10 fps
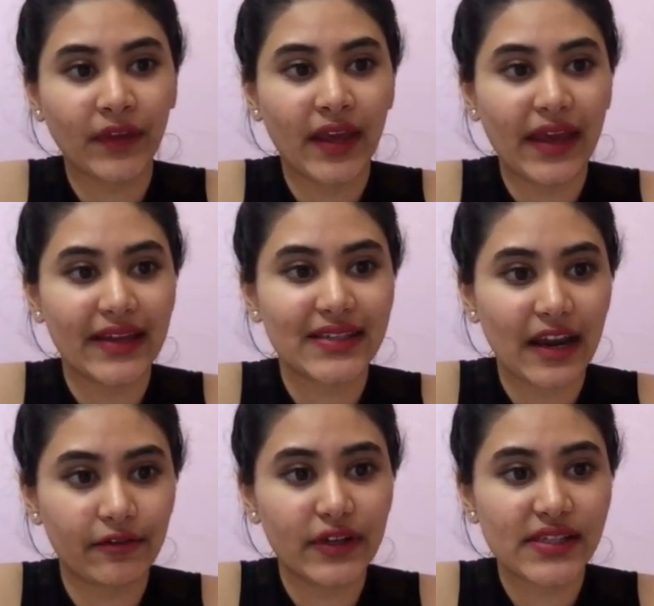And
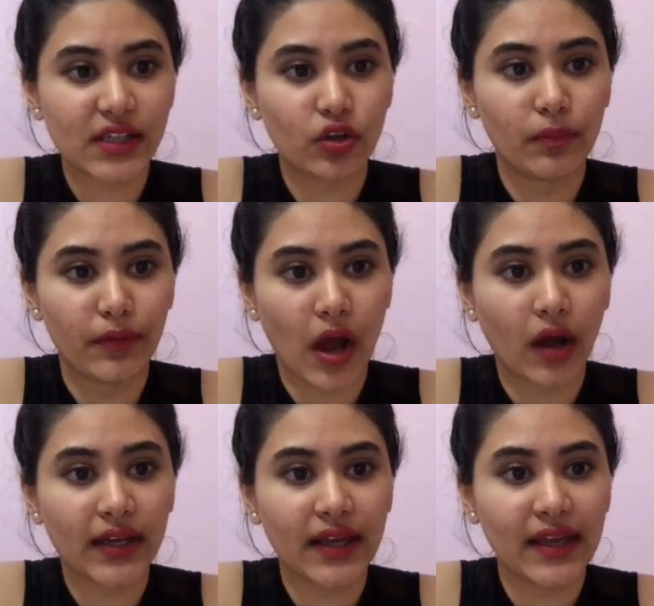every single block
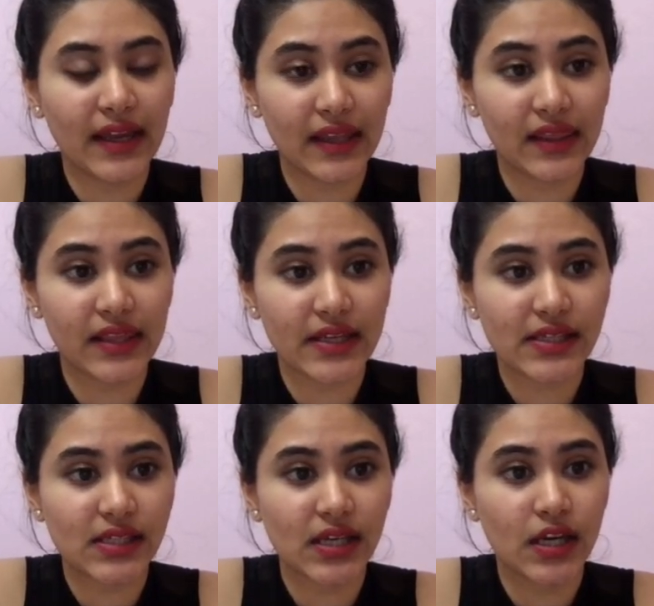in
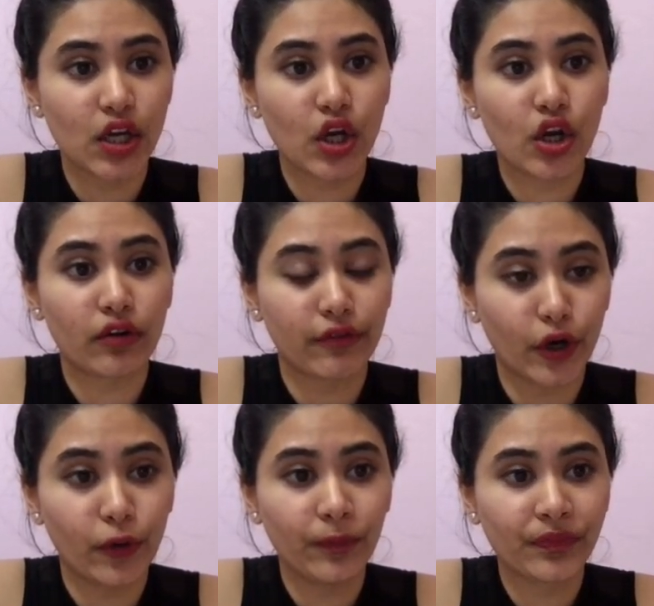this
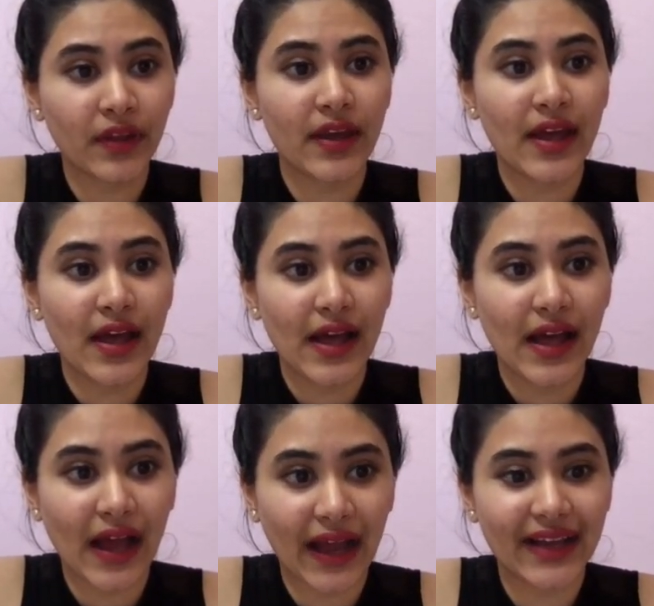row
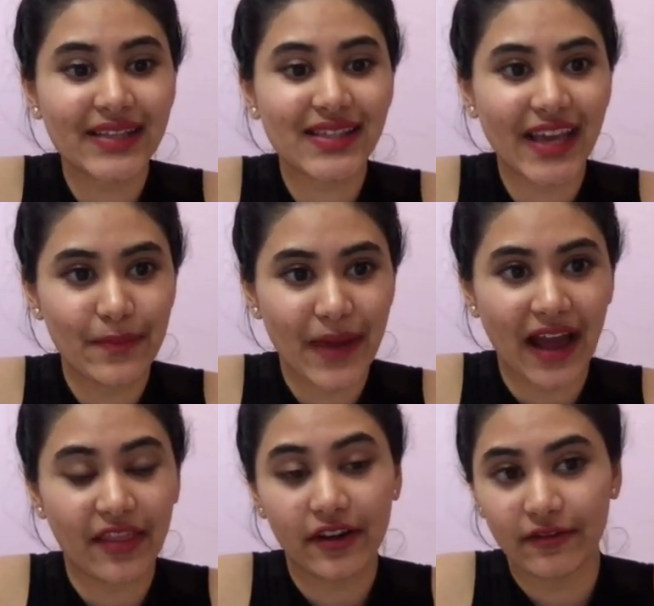has a
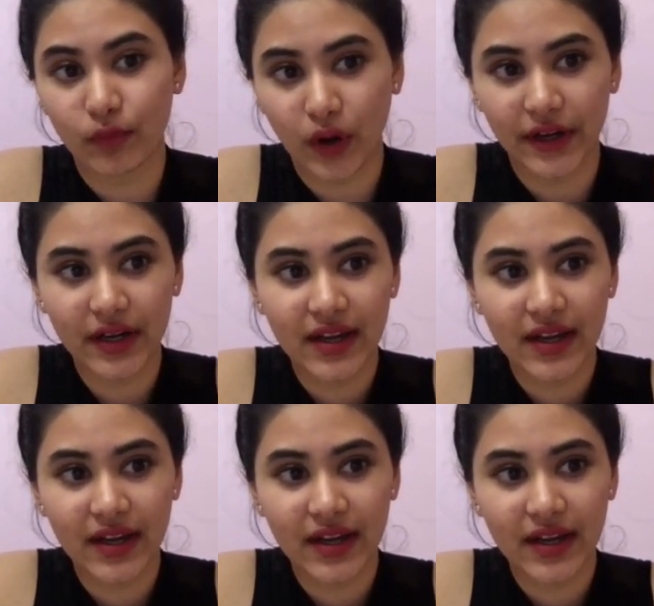path of 1.